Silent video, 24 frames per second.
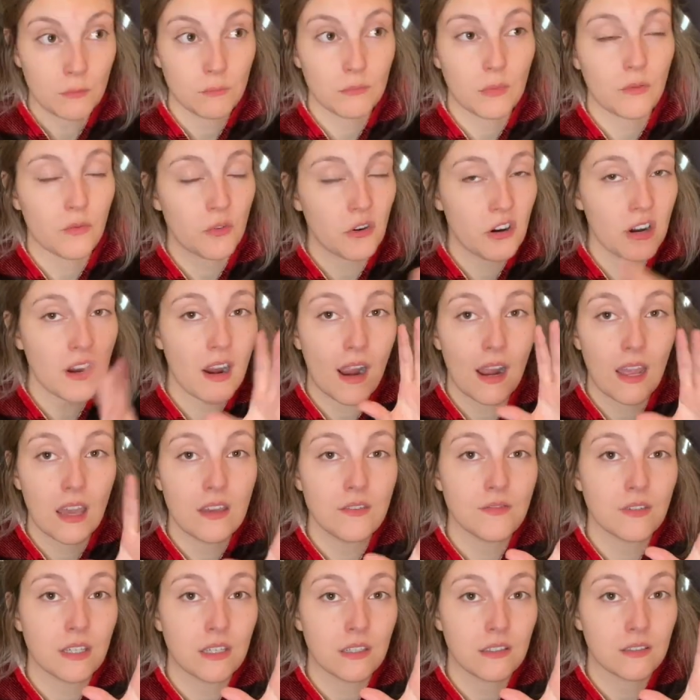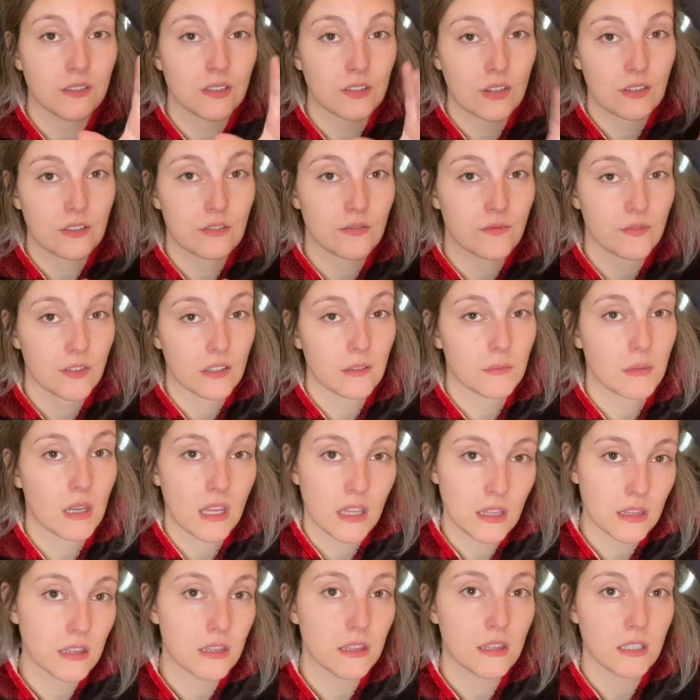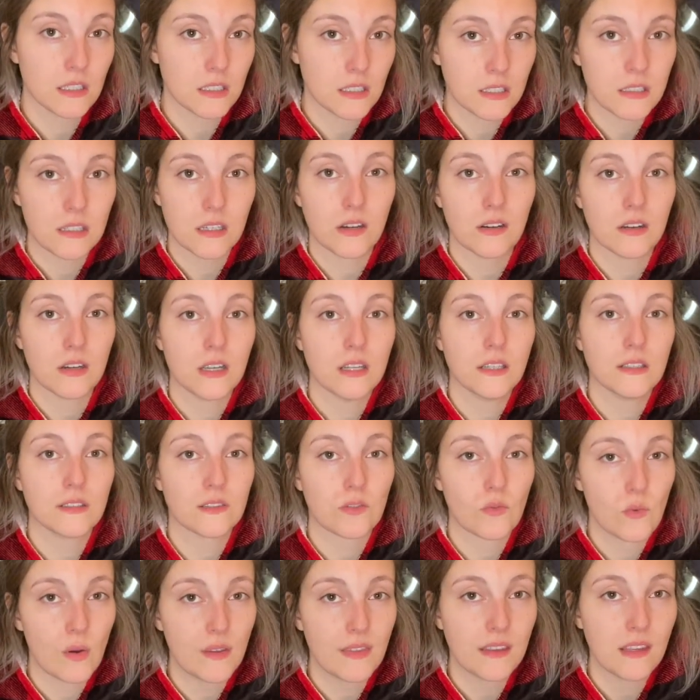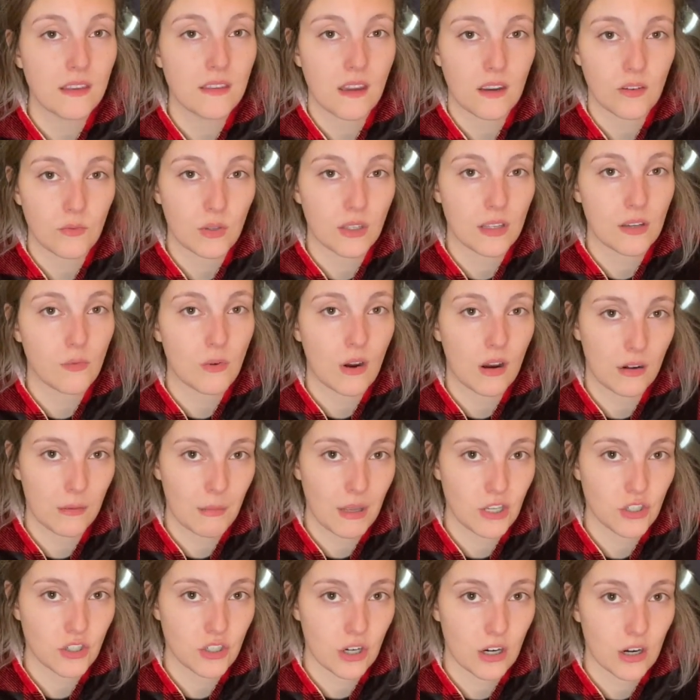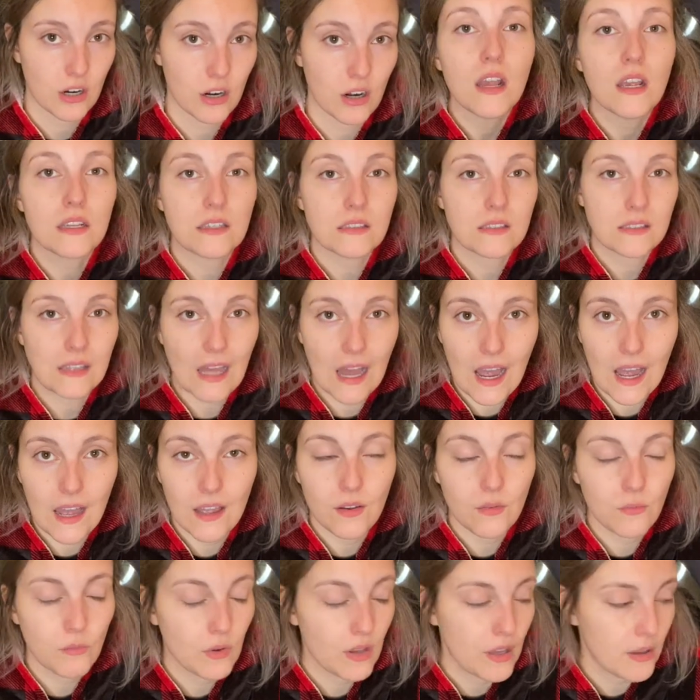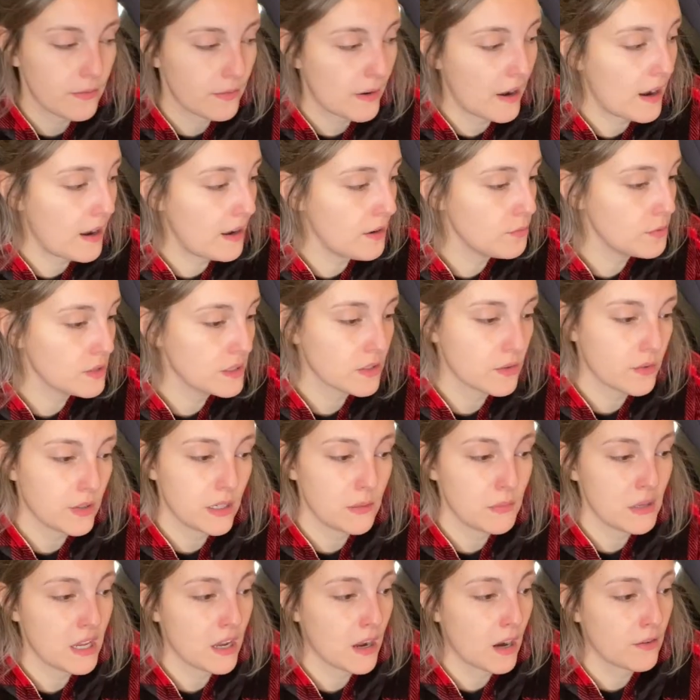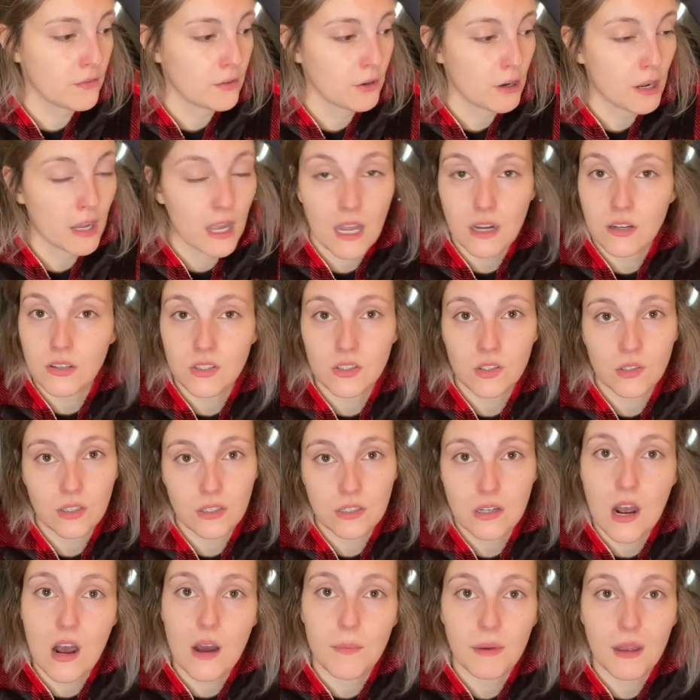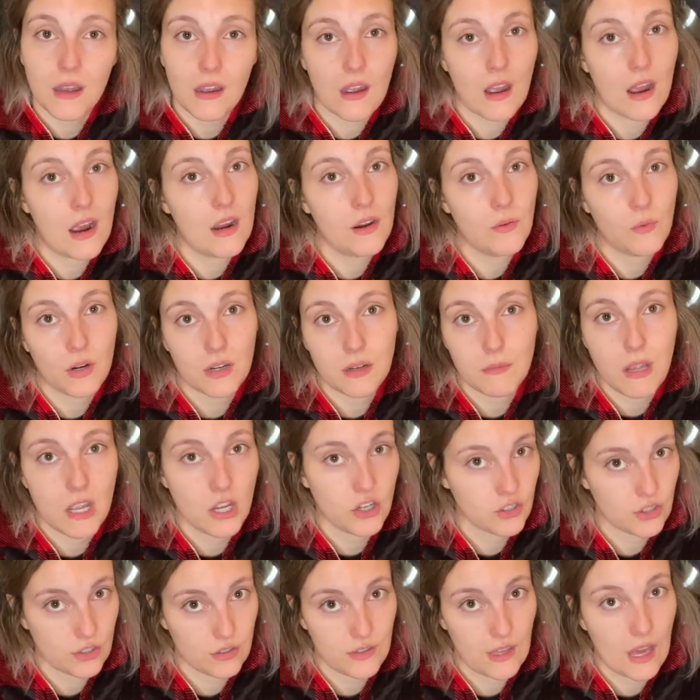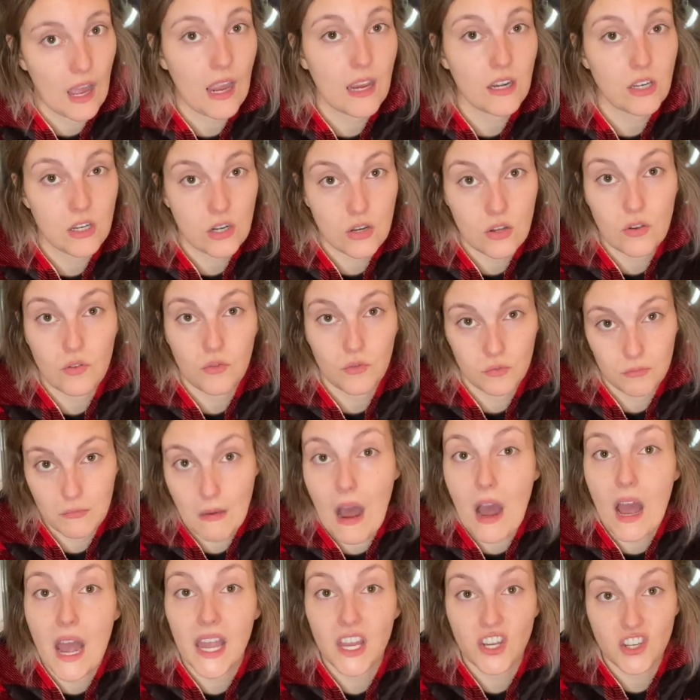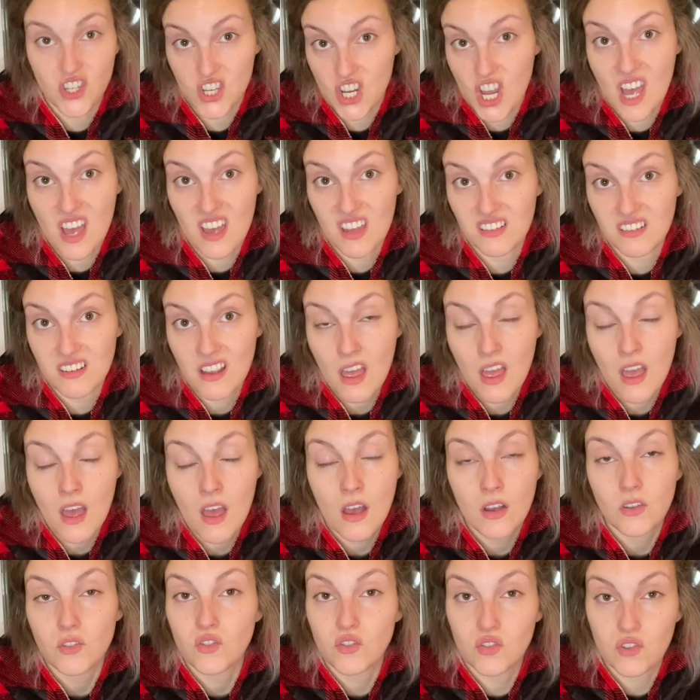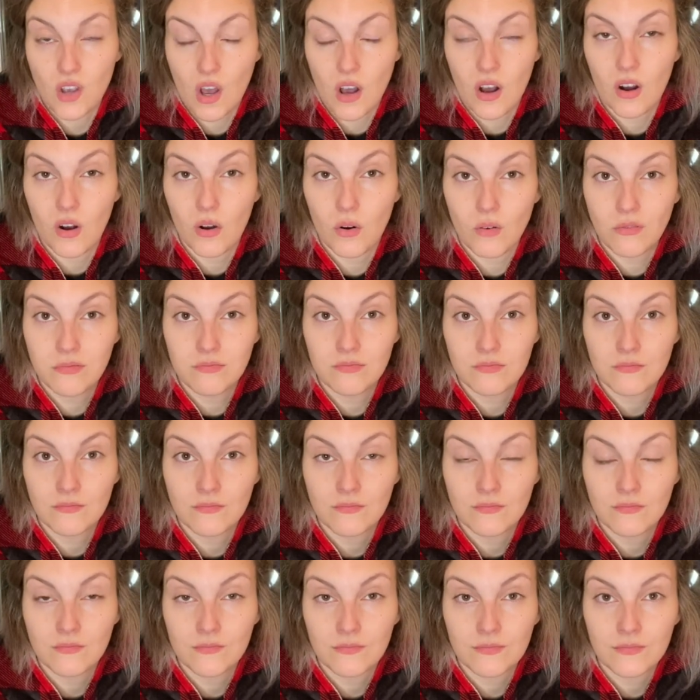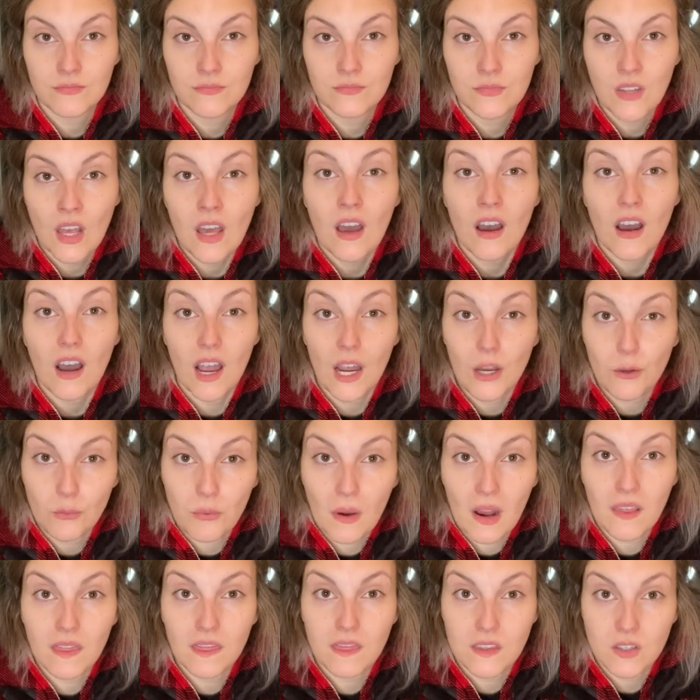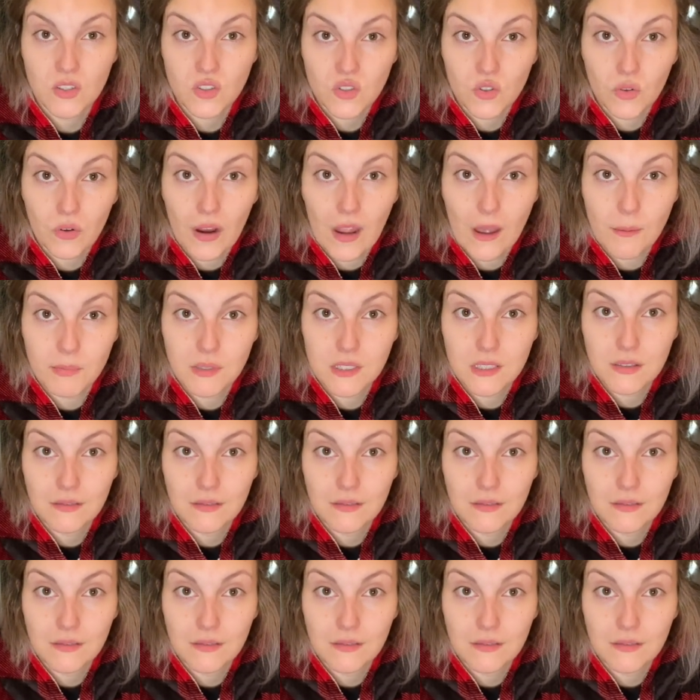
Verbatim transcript: Before I even started filming this series, the one thing that I really wanted to make sure is that if I was going to be covering any sort of topic, I want to make sure that I knew my shit. So I read the script.